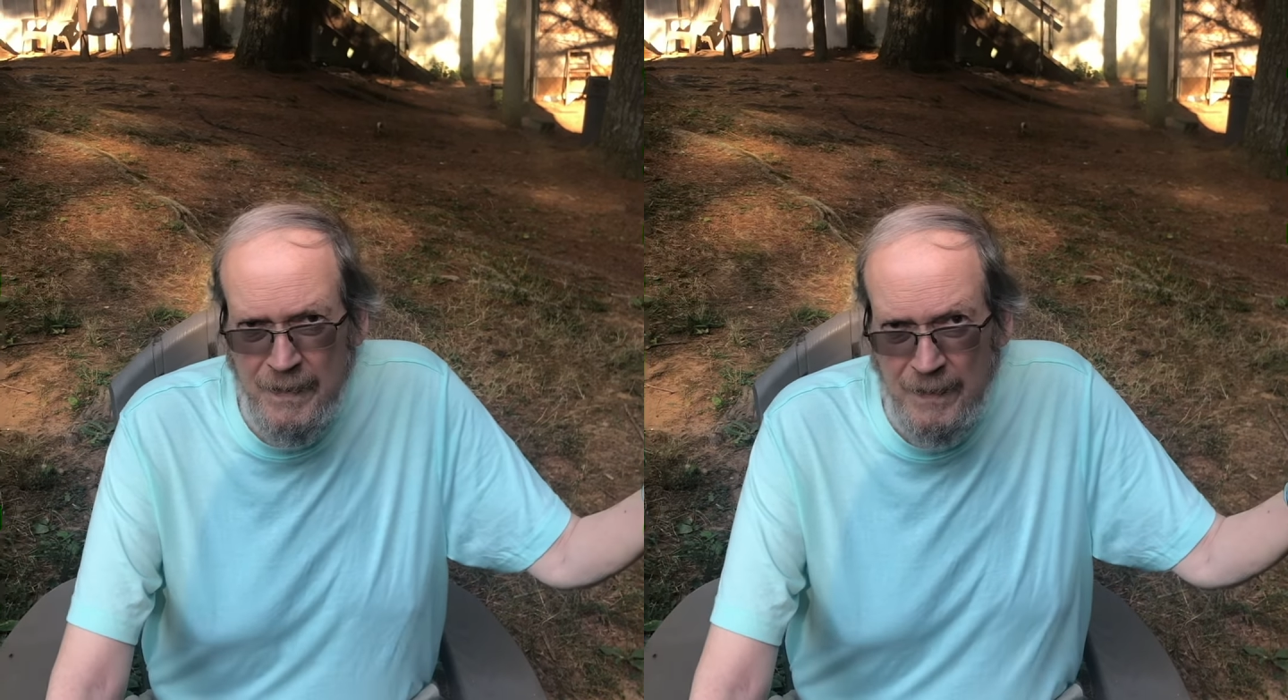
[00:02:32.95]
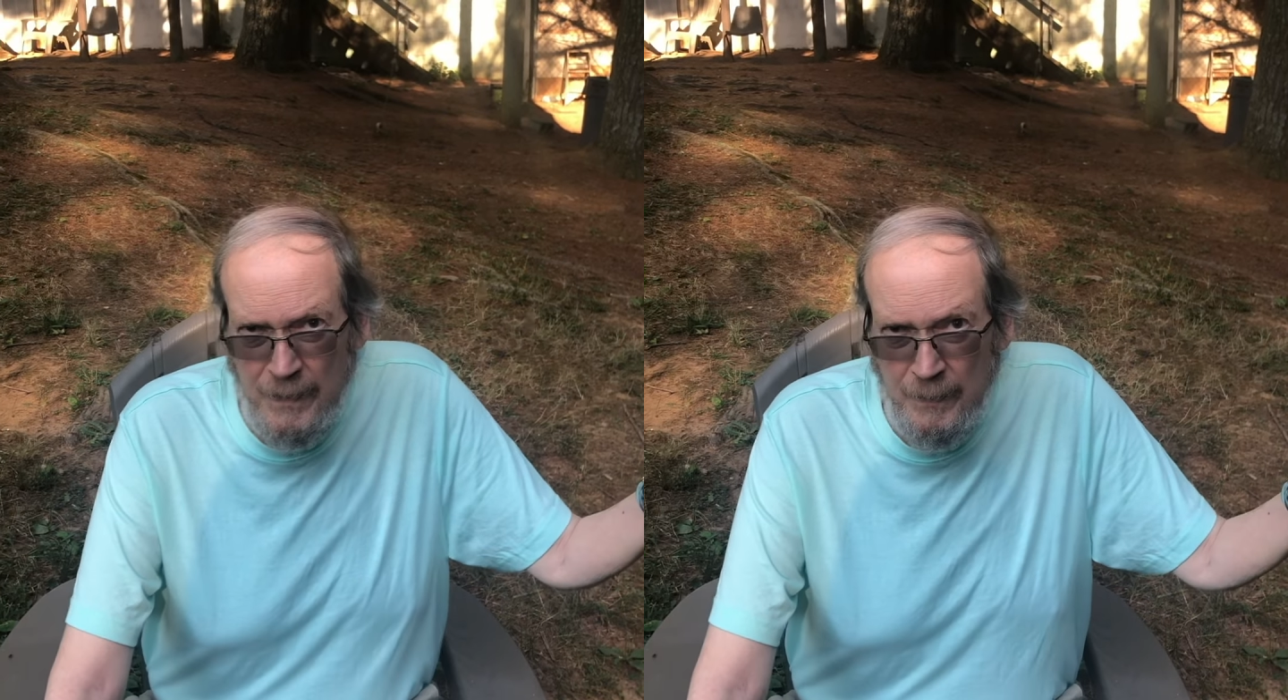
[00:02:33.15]

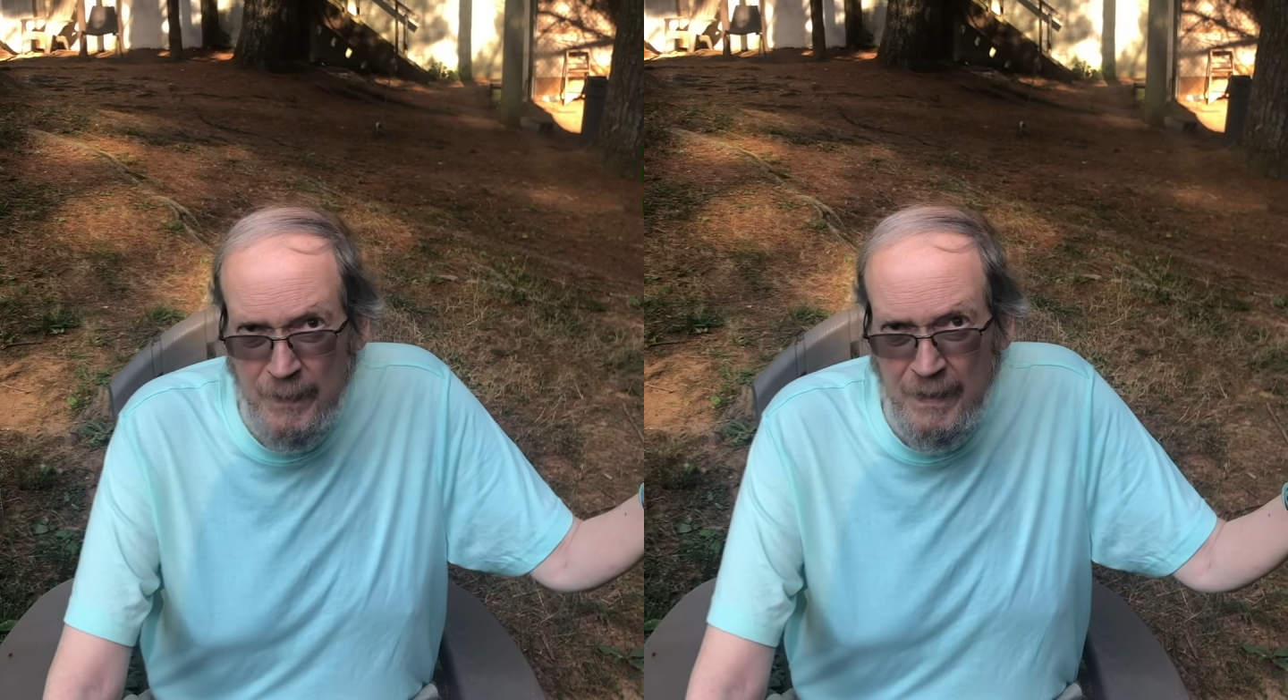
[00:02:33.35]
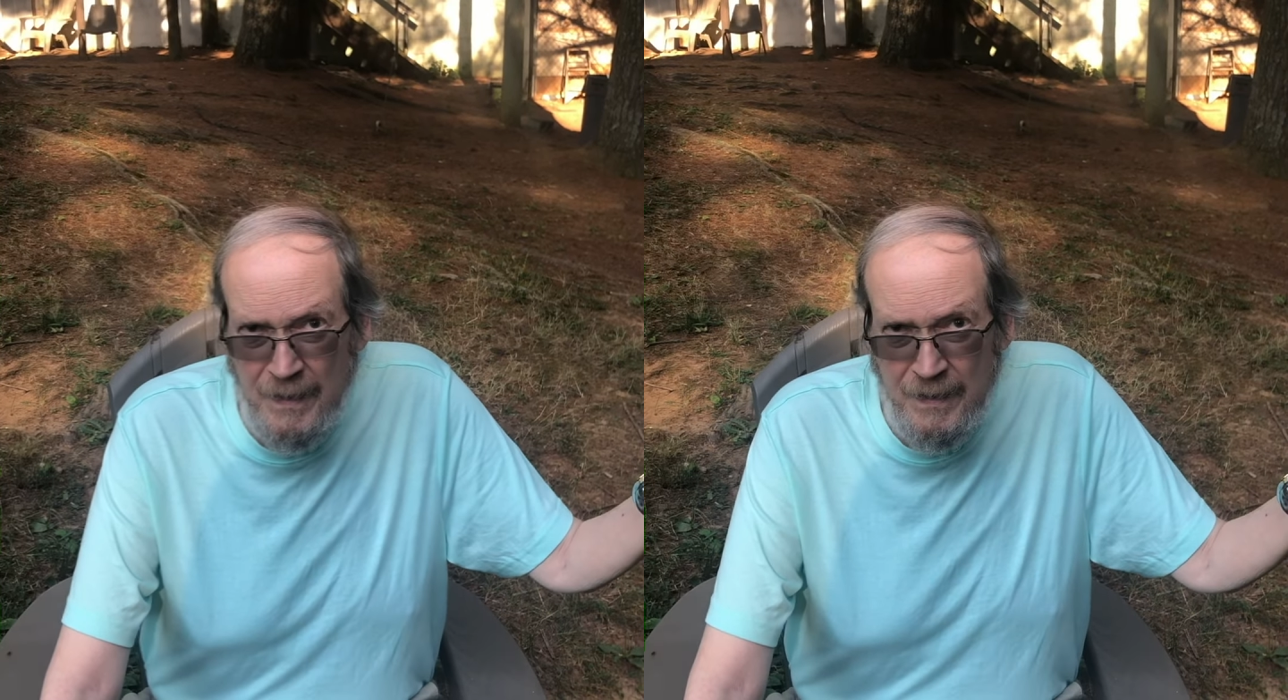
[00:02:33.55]
and their
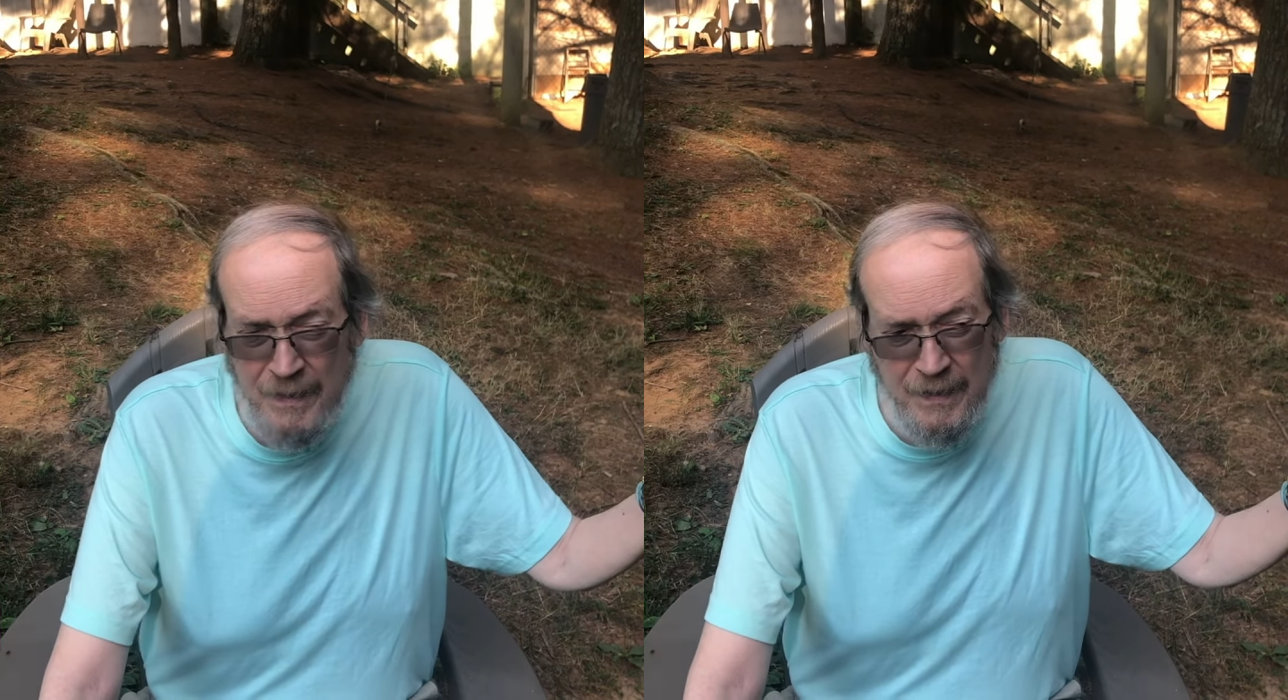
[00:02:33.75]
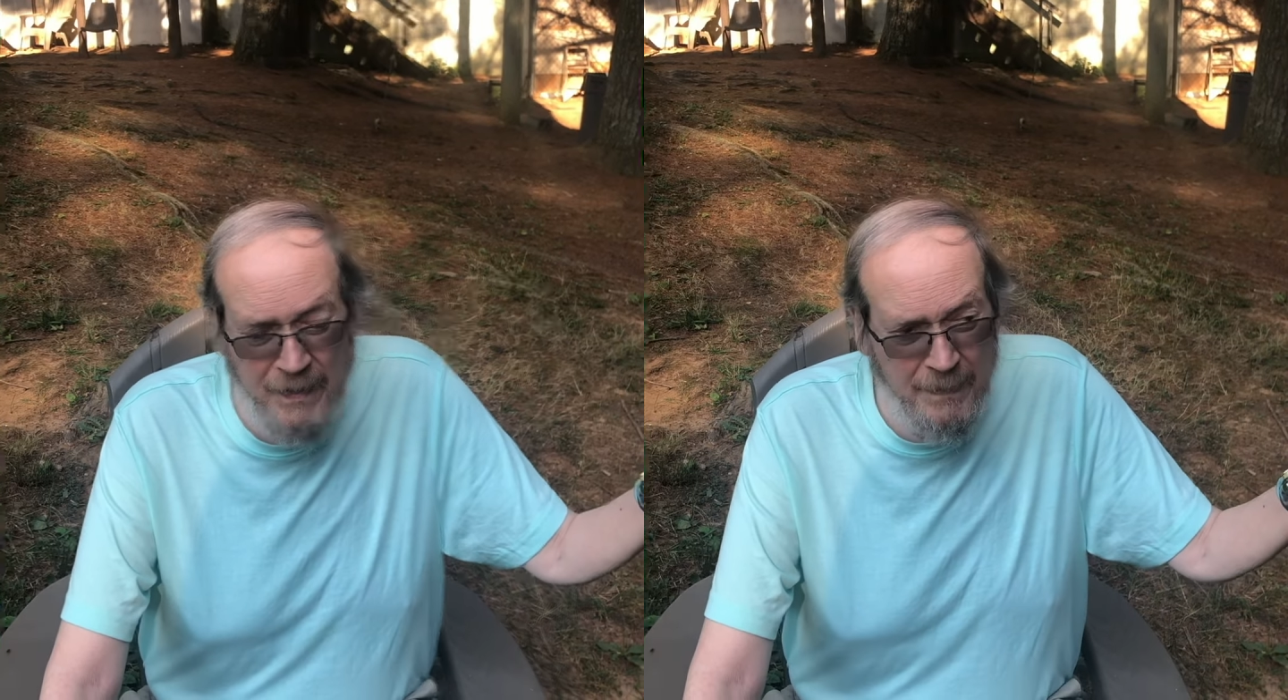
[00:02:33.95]

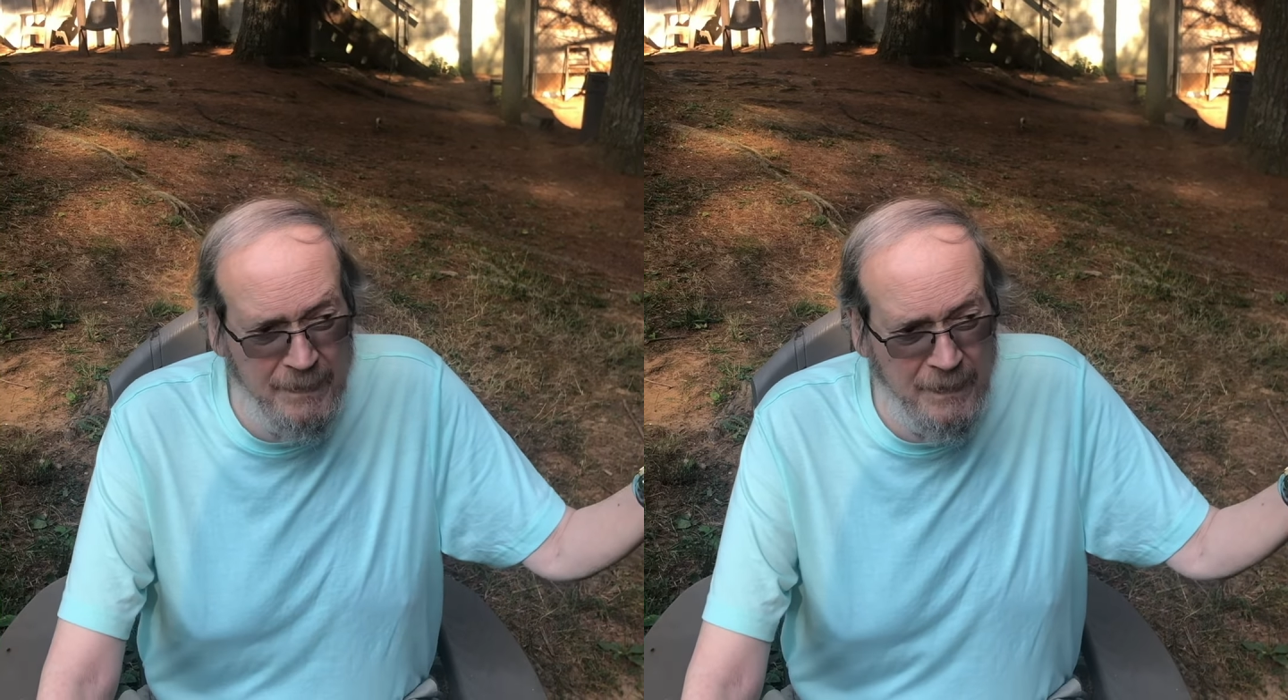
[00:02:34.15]
relationships